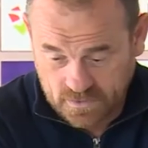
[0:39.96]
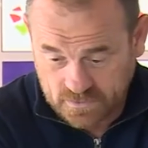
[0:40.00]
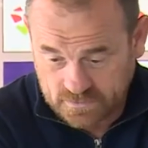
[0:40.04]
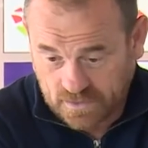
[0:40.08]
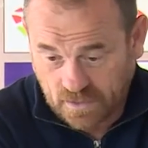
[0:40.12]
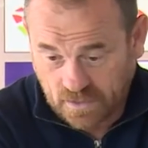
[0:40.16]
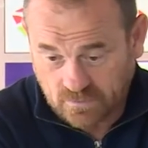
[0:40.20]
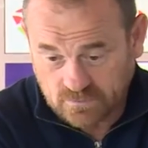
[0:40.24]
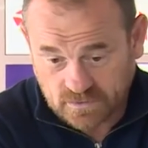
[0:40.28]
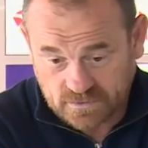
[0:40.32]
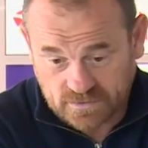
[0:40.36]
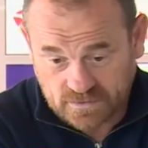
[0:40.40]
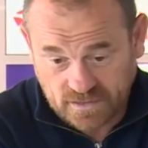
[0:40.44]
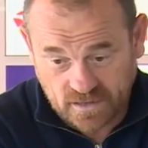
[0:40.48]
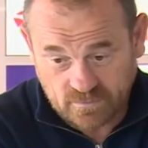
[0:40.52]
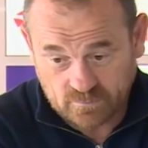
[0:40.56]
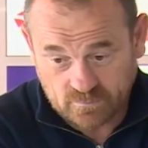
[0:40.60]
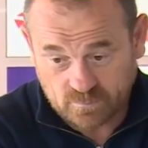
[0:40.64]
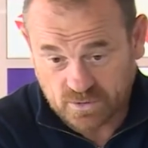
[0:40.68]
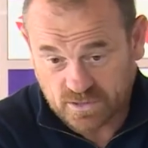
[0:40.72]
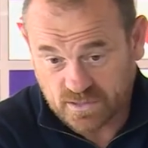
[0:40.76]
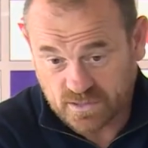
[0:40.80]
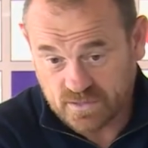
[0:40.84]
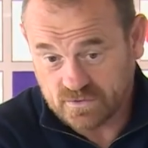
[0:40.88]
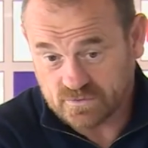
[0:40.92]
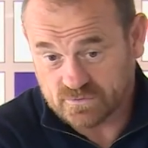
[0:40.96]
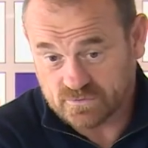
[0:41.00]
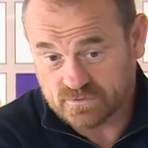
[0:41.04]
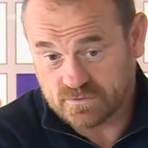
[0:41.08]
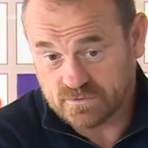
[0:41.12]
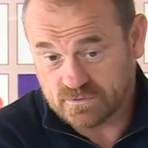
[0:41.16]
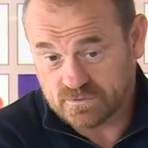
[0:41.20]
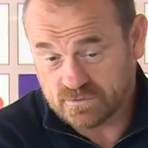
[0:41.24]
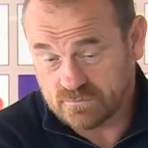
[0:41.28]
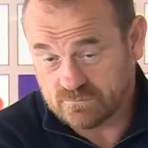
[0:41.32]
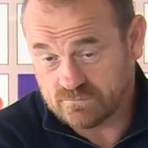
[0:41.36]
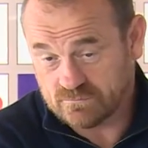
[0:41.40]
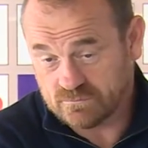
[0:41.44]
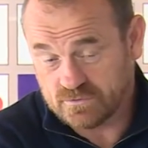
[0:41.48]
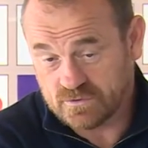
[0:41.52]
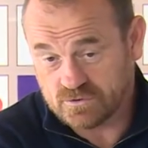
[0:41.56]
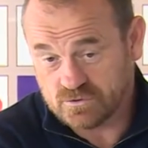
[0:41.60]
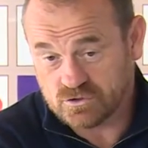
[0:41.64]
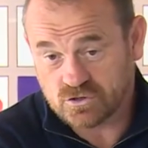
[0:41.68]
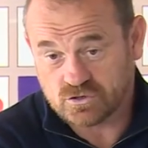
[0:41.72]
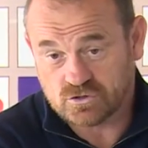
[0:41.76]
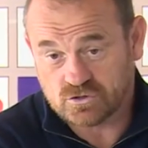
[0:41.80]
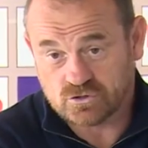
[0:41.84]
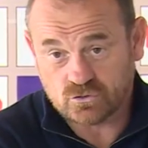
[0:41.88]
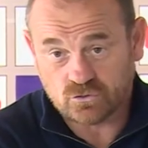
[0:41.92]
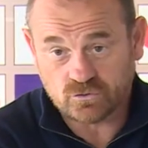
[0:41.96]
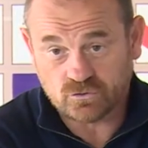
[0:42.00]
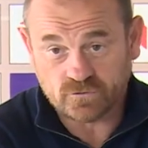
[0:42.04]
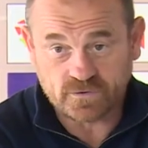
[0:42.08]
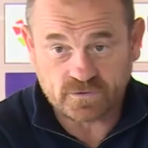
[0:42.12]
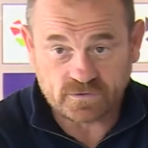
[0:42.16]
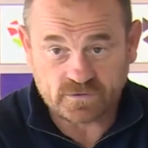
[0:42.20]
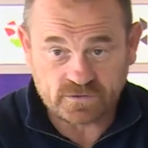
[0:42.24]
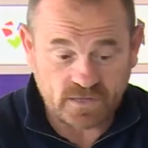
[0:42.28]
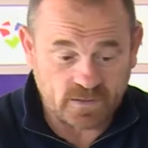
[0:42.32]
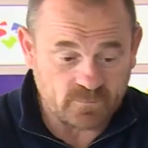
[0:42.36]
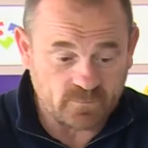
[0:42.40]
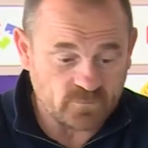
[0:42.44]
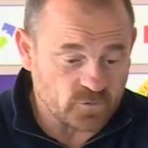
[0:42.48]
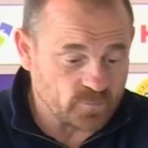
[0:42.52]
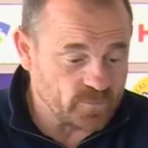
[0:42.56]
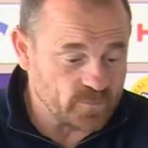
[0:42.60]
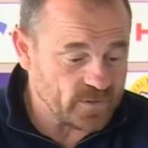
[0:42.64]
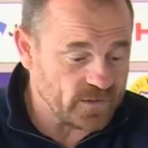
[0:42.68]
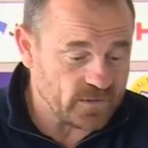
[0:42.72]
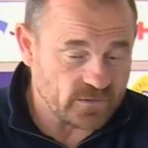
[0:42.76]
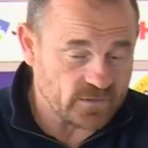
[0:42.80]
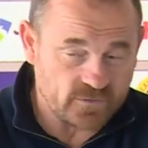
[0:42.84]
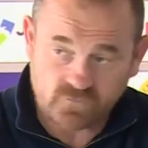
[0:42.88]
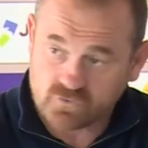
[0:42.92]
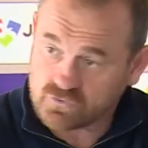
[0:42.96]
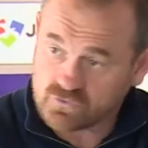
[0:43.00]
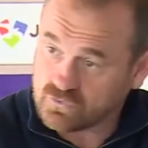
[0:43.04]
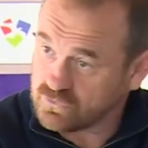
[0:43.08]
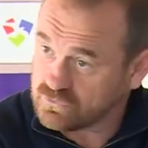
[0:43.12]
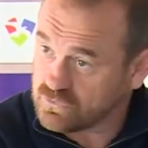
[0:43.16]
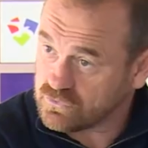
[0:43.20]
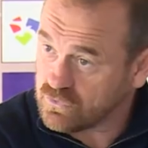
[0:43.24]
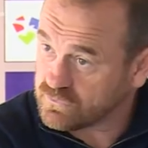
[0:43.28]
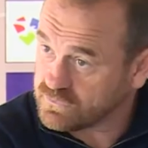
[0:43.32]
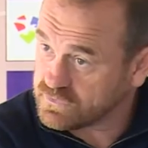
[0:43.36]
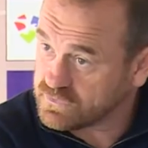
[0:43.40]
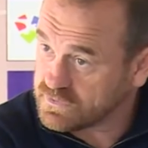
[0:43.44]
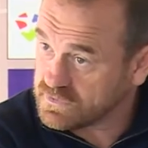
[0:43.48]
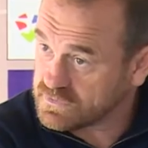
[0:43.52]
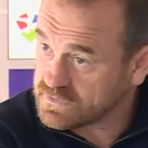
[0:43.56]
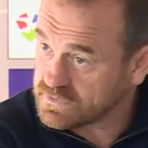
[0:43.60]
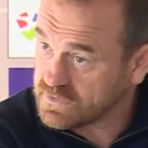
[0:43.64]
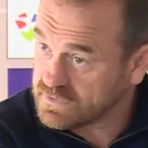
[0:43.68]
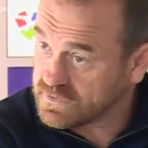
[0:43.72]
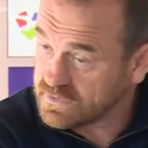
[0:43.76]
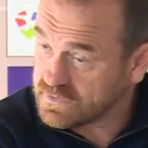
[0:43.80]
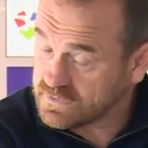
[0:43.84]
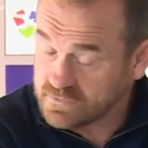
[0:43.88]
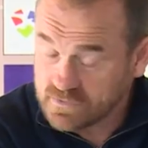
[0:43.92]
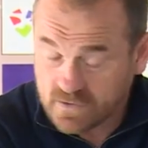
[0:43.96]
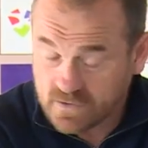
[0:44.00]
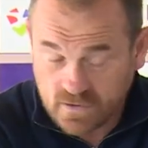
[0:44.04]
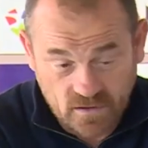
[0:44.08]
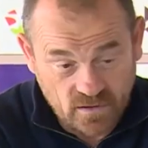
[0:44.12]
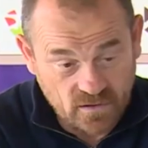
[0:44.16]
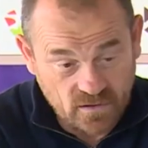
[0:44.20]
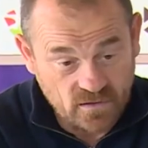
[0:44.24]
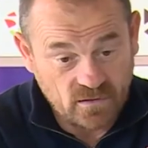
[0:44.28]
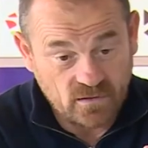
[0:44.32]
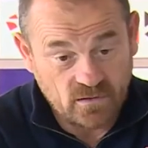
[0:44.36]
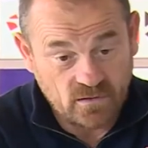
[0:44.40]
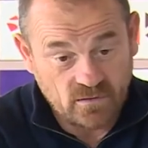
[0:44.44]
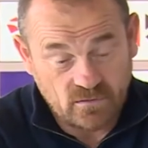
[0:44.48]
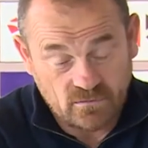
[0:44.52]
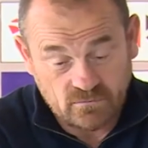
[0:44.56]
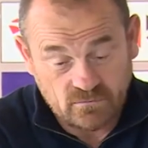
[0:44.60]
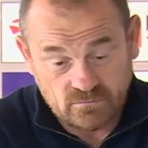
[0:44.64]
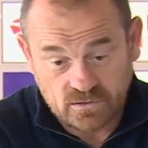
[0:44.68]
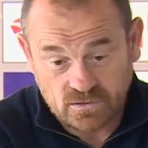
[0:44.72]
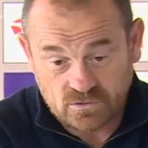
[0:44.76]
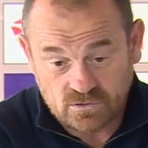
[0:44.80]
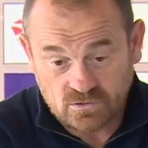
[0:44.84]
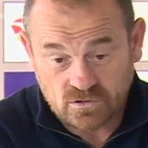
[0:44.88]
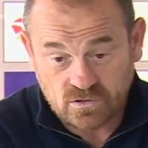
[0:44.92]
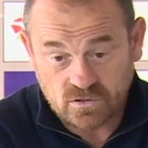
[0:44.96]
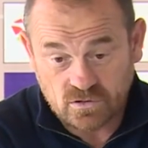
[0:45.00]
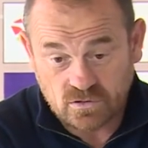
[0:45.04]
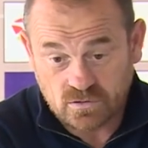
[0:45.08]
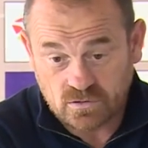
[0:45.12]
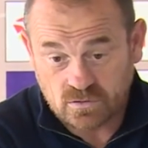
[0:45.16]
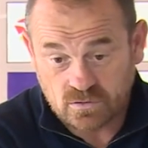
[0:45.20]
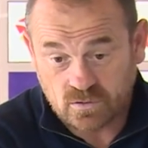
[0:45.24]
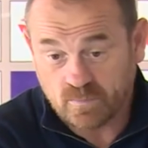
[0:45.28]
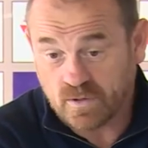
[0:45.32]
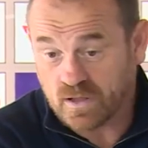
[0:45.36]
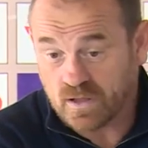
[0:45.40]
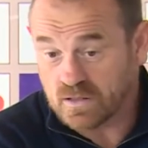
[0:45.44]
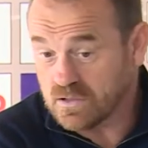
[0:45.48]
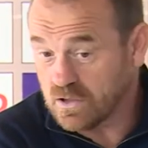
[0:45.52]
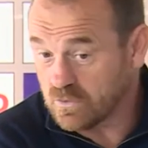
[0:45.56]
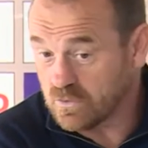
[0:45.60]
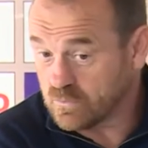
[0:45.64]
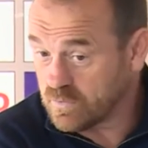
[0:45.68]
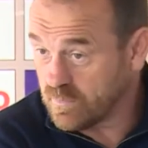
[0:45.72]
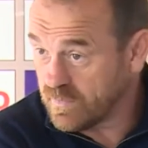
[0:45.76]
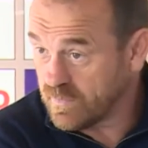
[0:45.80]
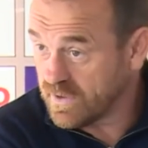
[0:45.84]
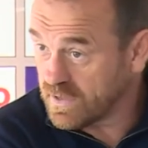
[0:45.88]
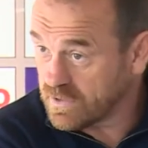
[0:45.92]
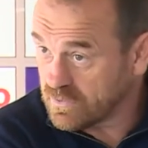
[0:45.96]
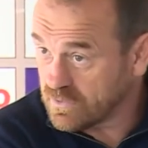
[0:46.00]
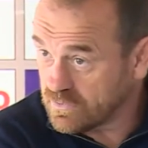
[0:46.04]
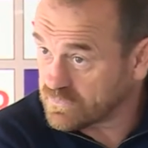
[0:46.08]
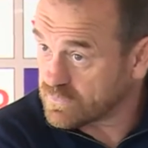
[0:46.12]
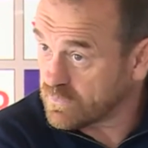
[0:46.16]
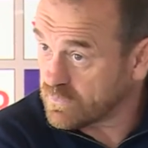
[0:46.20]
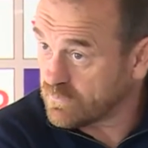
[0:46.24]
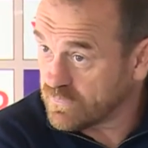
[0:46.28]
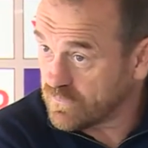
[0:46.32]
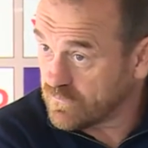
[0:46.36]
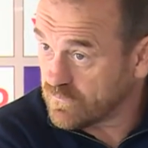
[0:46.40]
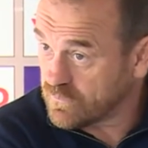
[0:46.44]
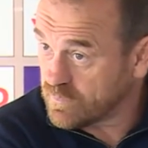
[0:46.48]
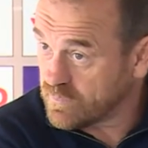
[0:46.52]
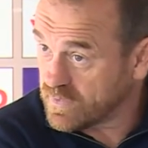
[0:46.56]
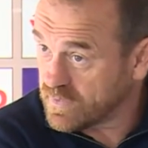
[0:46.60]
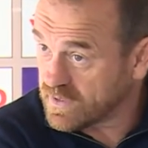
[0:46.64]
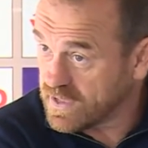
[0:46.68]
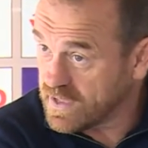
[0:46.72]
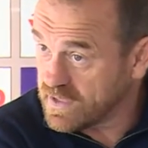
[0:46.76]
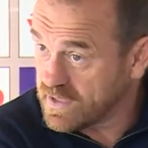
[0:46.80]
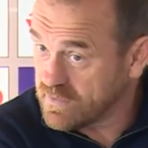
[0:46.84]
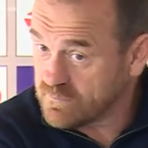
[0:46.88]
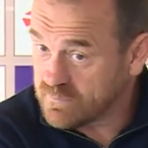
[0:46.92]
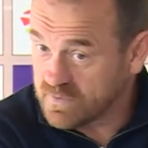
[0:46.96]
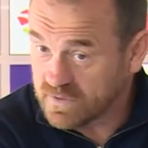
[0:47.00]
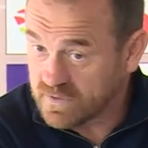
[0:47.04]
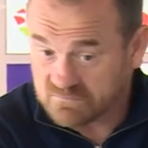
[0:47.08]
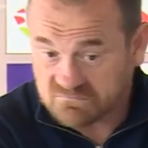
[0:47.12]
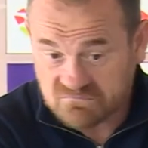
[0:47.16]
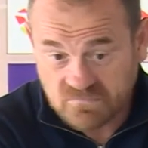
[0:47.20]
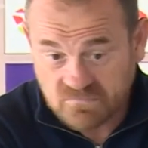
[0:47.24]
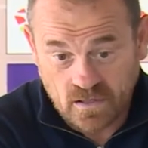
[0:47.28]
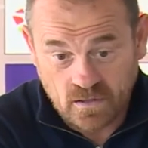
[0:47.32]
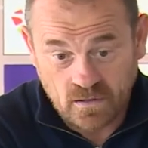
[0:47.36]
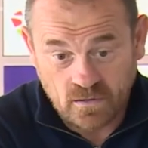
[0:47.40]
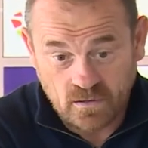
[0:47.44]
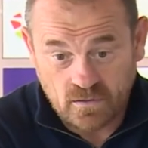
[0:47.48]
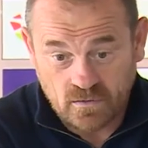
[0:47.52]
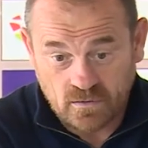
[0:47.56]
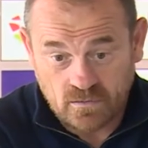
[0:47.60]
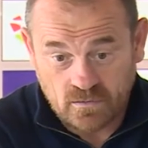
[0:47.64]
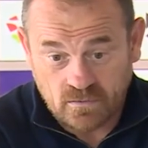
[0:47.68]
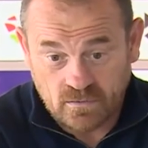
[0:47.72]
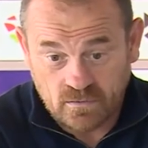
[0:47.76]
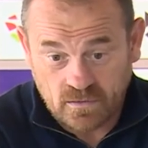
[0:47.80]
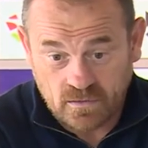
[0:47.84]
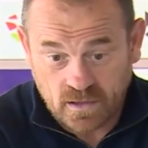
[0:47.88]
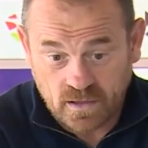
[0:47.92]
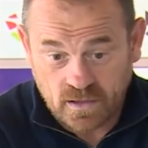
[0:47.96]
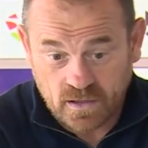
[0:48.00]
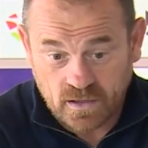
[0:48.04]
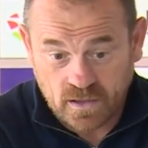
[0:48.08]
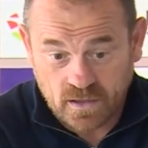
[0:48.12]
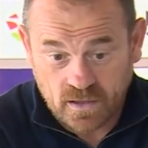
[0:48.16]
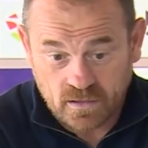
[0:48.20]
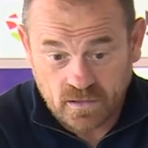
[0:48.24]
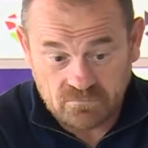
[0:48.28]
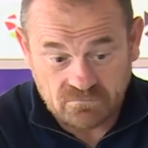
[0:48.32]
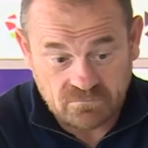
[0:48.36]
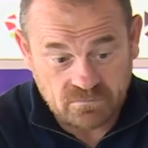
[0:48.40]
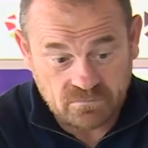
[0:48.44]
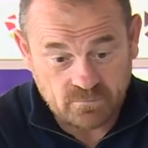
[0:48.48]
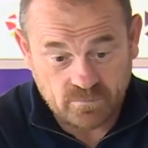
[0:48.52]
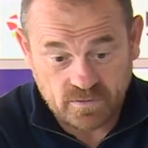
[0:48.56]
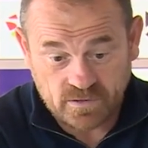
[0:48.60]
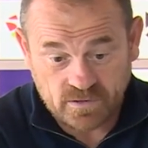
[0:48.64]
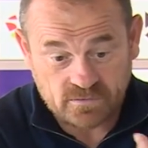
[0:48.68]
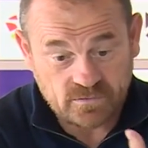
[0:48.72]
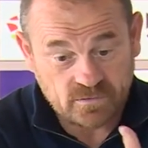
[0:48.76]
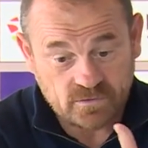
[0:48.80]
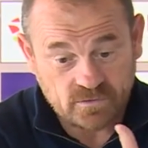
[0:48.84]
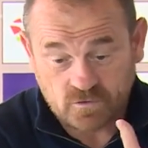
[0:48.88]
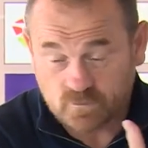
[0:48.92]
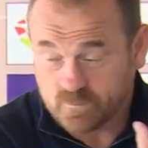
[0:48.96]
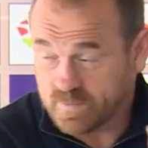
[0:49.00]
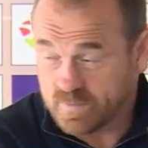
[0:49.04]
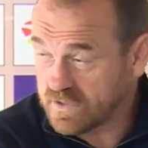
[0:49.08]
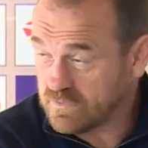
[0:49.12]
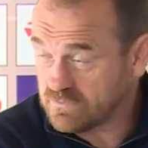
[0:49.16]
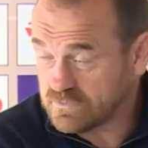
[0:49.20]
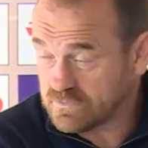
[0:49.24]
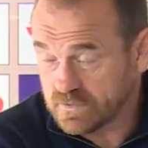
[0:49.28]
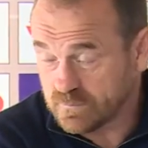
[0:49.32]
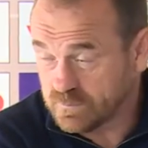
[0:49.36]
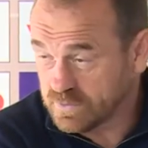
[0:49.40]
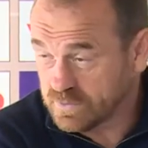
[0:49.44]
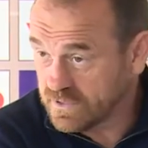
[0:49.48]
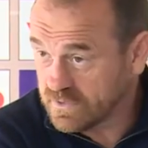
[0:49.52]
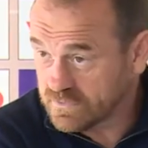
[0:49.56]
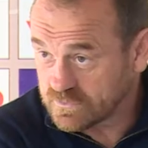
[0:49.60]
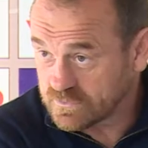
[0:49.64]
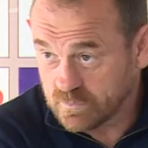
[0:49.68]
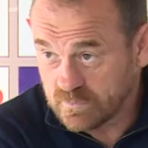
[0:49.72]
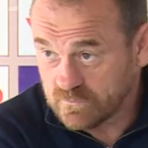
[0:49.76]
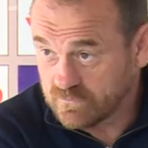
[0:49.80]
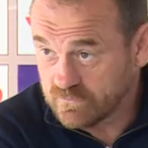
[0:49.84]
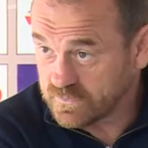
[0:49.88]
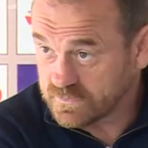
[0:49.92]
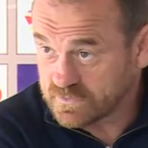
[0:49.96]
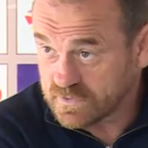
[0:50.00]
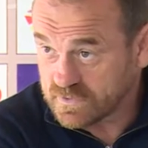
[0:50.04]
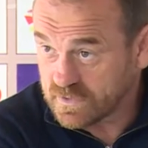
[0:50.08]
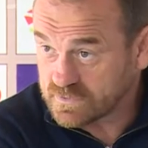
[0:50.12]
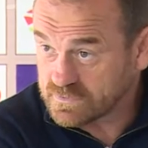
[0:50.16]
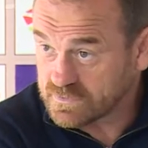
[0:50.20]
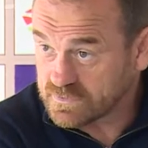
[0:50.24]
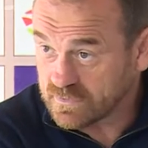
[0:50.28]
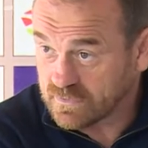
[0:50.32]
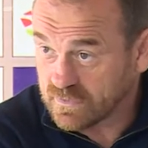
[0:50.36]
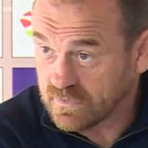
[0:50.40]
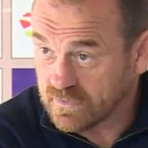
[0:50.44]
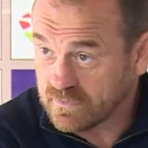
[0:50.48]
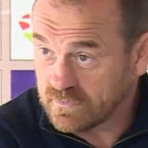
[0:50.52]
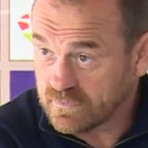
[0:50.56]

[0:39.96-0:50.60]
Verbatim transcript: Down to ten players, and they just showed the same spirit they've shown all season. And you know, a bit of luck, we might have got something from a game, but um, but just proud of the players. It's been fantastic.